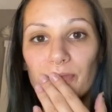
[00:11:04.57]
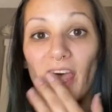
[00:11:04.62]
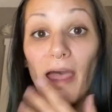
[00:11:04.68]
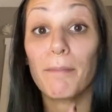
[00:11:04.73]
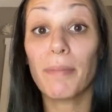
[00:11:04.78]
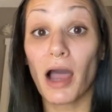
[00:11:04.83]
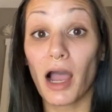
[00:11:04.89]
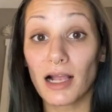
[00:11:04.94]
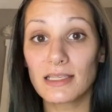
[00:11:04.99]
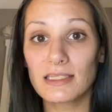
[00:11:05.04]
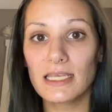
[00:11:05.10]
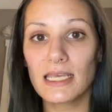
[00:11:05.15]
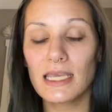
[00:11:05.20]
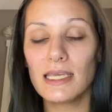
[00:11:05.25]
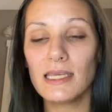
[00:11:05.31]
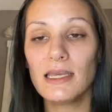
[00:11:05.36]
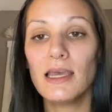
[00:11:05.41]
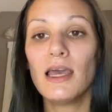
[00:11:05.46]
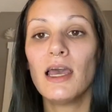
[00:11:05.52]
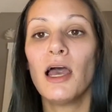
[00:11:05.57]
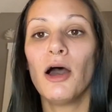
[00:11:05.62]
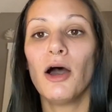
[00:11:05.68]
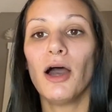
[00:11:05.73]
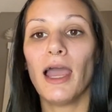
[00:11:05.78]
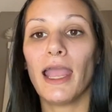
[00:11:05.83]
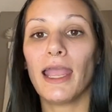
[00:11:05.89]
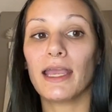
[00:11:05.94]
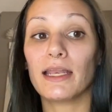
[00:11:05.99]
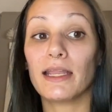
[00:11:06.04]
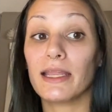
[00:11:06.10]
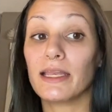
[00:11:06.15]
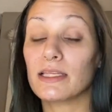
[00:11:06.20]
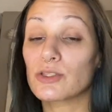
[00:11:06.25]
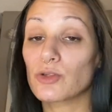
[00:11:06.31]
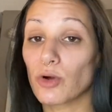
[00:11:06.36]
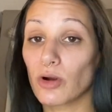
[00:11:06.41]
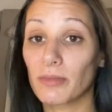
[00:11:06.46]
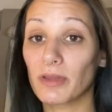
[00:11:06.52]
Boxy, and it is
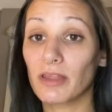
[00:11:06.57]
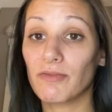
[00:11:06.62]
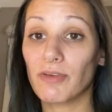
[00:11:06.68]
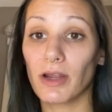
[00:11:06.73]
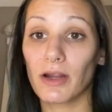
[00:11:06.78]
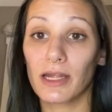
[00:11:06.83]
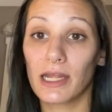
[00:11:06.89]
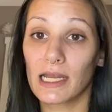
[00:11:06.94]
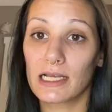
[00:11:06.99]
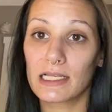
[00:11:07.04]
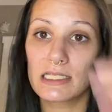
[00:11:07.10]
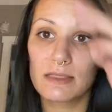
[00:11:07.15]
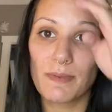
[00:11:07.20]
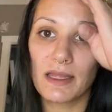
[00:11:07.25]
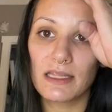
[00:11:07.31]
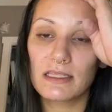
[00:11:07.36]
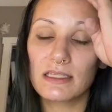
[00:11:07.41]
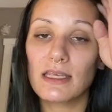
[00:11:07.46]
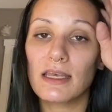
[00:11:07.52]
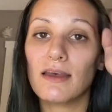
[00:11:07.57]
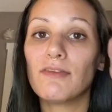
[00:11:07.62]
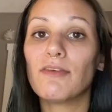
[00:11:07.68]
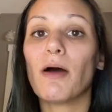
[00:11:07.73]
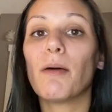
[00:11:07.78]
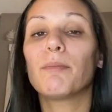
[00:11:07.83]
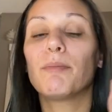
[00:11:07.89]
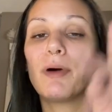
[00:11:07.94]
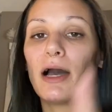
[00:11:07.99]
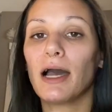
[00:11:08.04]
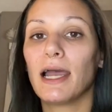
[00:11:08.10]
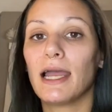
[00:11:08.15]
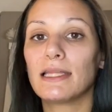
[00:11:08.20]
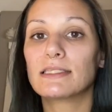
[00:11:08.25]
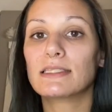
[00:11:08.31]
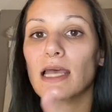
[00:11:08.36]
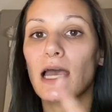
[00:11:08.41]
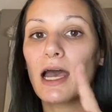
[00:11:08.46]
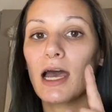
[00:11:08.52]
normally very expensive,
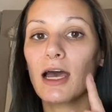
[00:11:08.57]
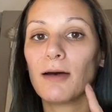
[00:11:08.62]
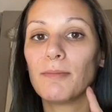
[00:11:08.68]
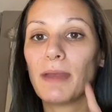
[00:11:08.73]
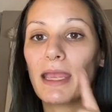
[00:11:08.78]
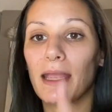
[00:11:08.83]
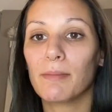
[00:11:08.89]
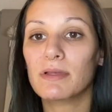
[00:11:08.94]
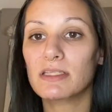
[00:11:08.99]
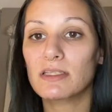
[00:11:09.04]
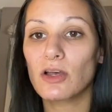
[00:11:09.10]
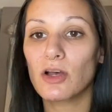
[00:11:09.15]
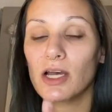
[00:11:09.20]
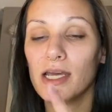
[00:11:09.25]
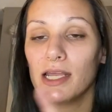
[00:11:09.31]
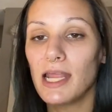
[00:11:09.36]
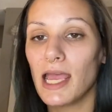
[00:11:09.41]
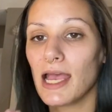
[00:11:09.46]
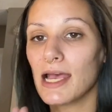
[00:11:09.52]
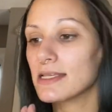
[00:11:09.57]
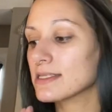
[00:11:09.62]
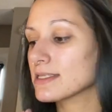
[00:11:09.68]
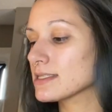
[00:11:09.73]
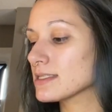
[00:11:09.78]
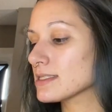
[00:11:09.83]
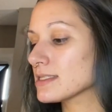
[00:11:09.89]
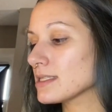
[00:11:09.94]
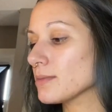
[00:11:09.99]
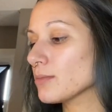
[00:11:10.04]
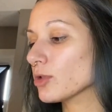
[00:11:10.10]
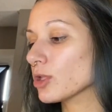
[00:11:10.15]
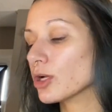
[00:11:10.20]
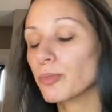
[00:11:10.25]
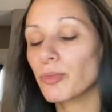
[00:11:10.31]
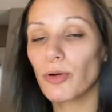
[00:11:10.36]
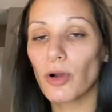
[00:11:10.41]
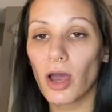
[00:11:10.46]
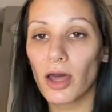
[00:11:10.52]
but um, Amazon has similar
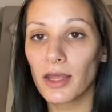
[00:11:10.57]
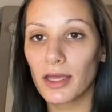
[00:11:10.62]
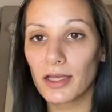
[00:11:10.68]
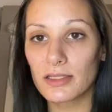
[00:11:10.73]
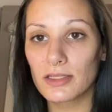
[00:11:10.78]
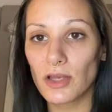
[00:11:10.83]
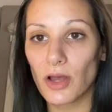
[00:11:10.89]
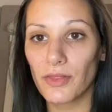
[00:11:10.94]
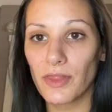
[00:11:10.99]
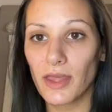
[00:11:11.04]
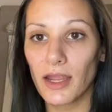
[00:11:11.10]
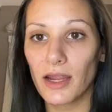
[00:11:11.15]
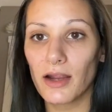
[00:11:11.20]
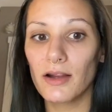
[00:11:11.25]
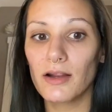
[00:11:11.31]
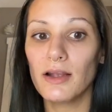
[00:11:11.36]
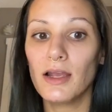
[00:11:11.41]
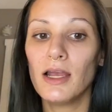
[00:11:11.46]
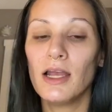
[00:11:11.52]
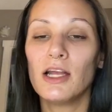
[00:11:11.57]
products on there.